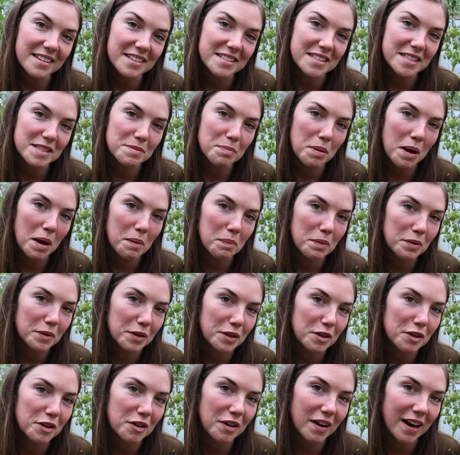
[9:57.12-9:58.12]
this is Purple
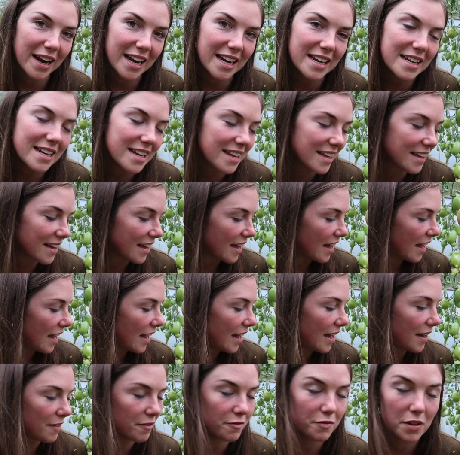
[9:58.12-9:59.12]
Ukraine,
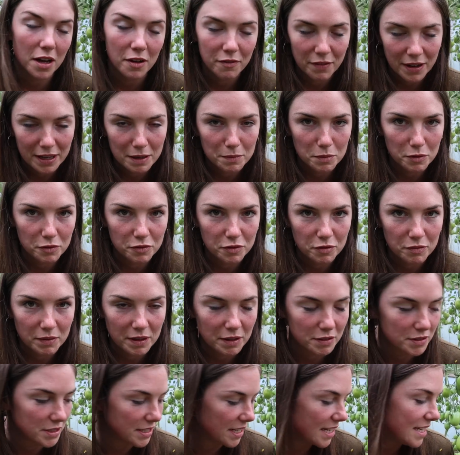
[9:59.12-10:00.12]
available from
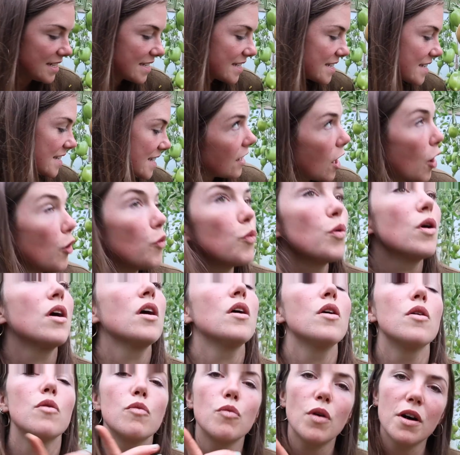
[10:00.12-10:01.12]
Real Seeds. Oh,
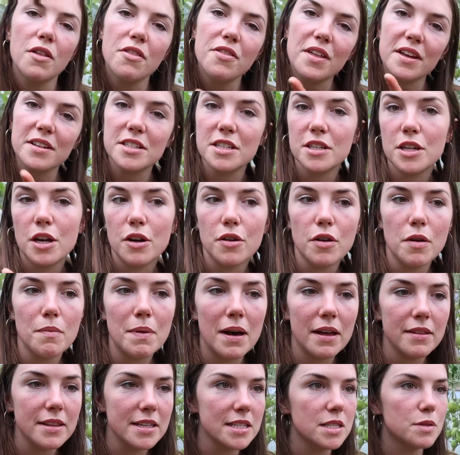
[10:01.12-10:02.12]
one thing to note
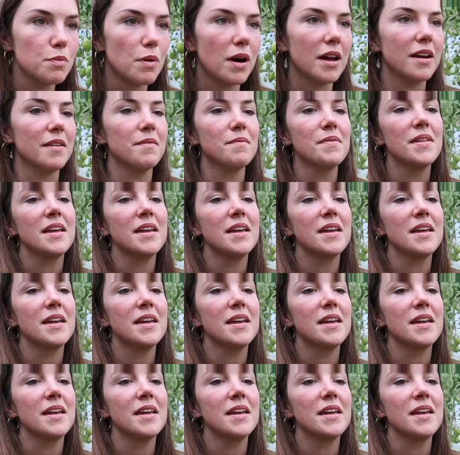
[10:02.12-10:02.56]
about this one,